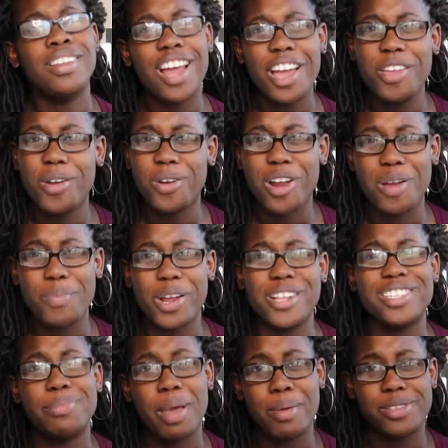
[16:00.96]
not your
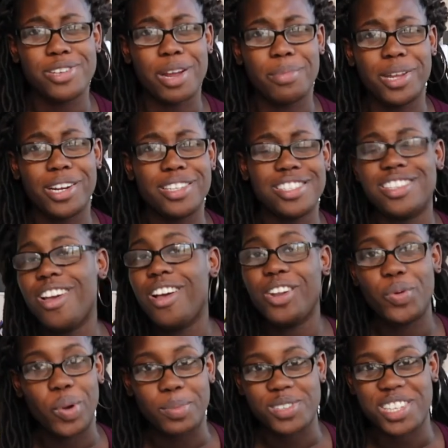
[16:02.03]
grandparents, the baby's grandparents, y'all
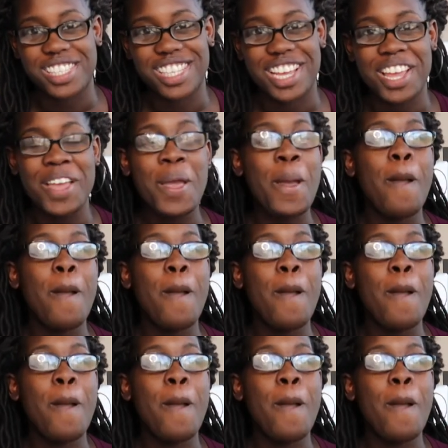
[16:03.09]
know what I'm trying to say.